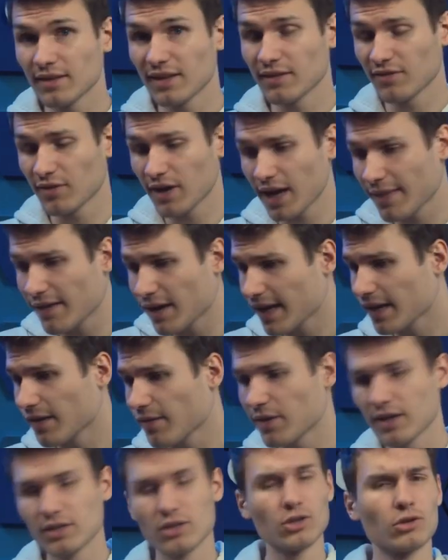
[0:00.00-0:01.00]
If you have any
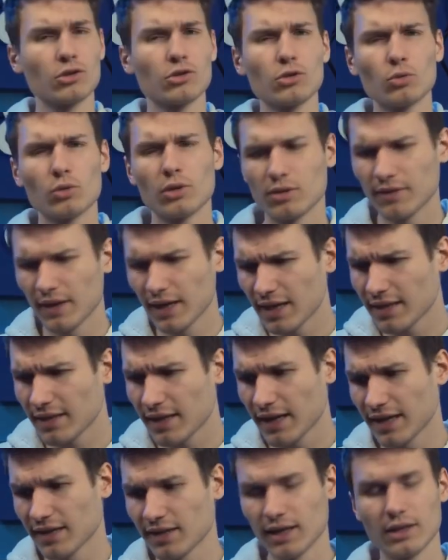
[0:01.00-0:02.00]
questions or if
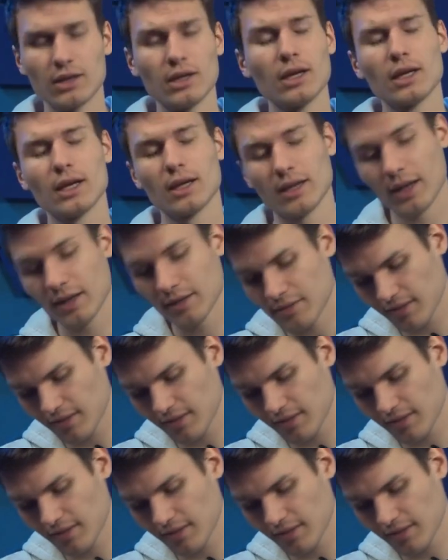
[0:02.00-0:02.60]
anything is unclear,